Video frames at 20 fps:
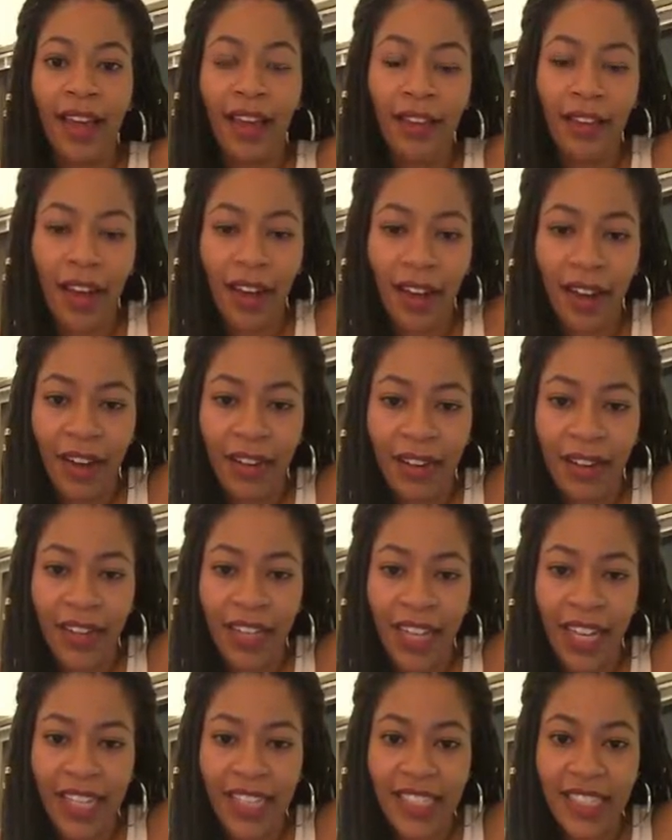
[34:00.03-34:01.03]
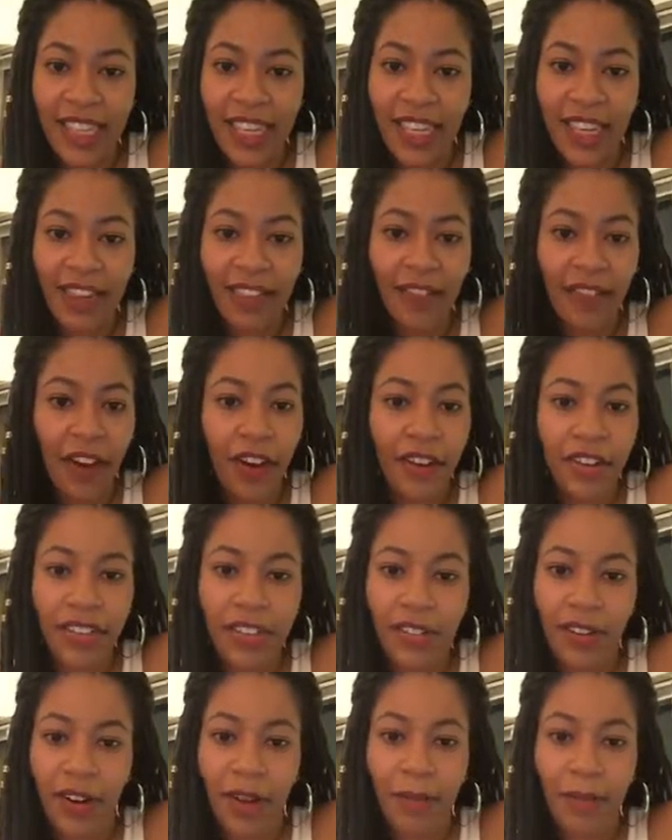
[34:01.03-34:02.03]
Okay, hold on. Yes, Kia,
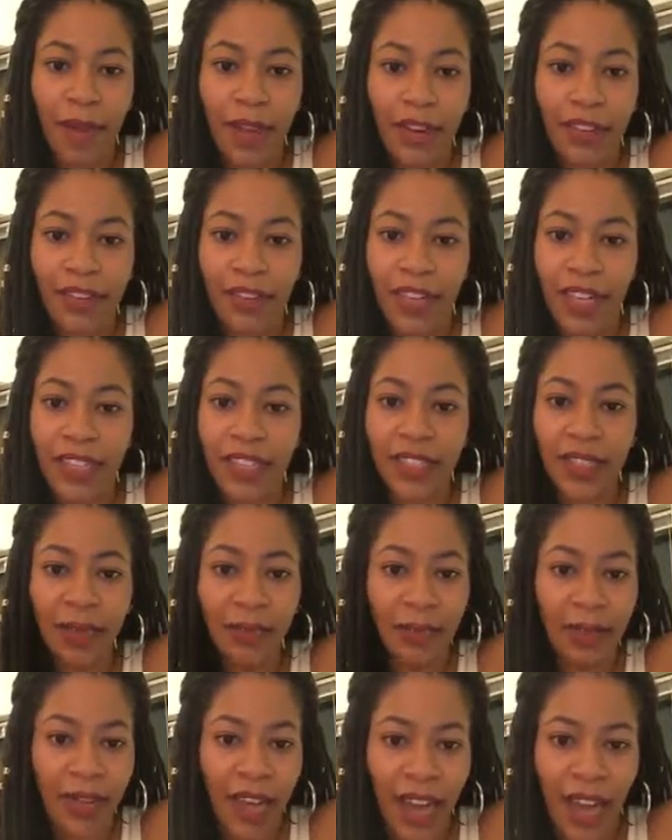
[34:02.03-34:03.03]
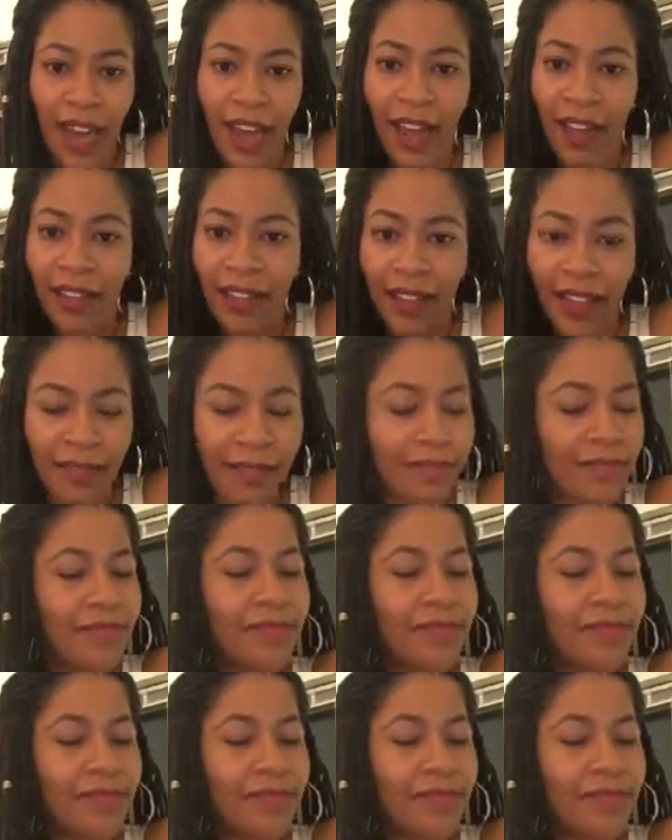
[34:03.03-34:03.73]
focus on a better relationship with God. Yeah.